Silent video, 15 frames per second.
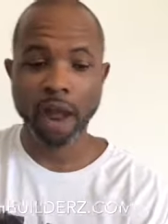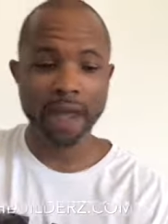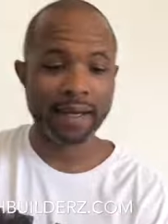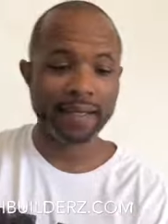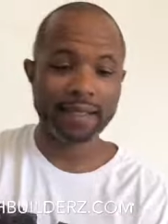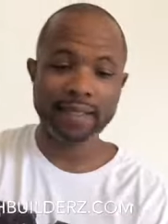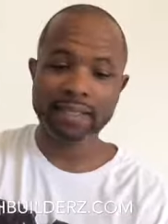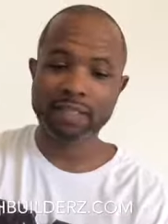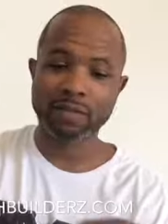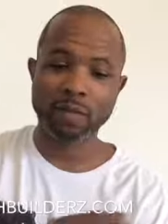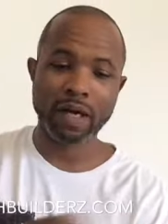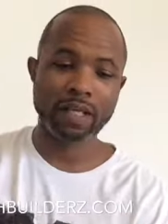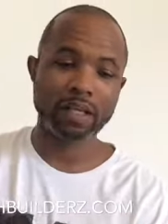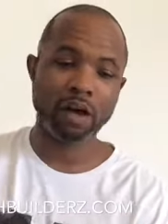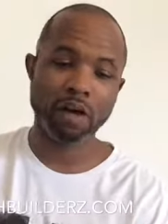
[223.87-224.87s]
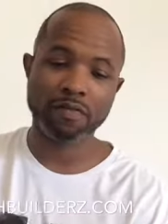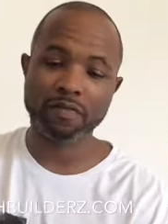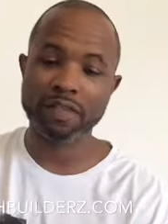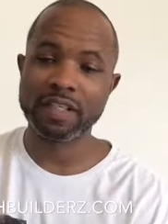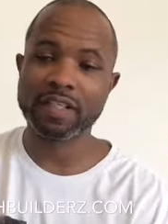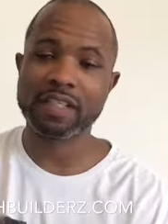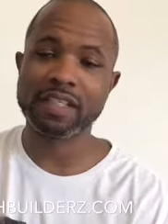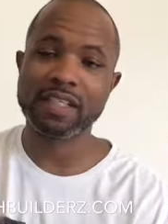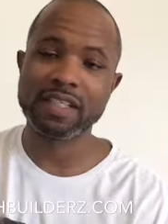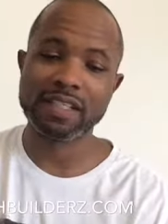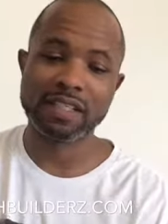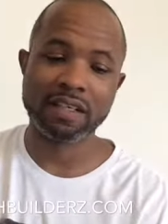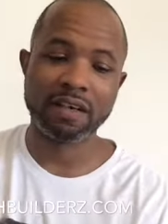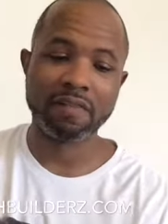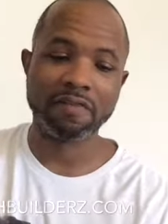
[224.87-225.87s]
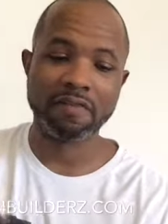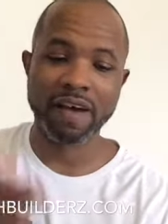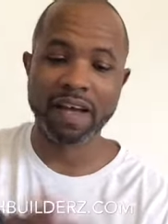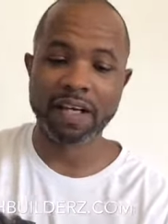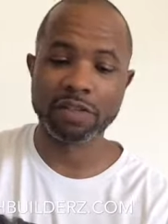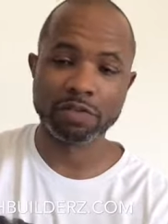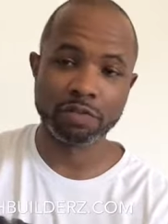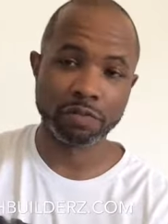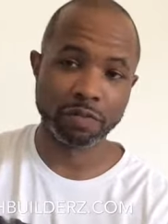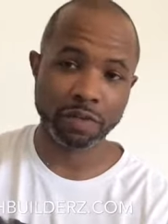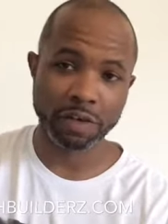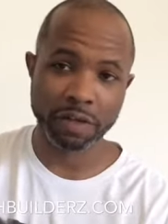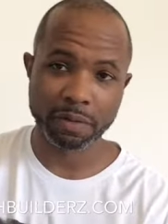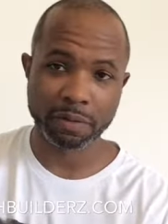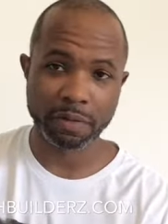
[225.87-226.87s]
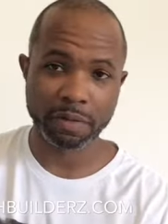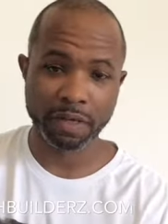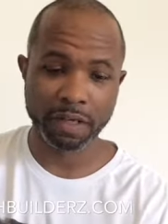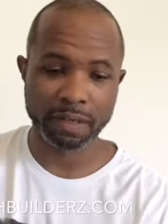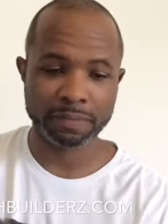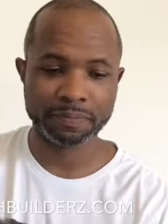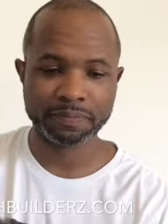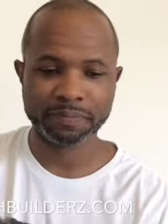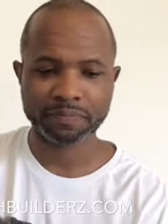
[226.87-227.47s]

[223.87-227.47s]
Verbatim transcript: at least well off in the sense of financial freedom, okay?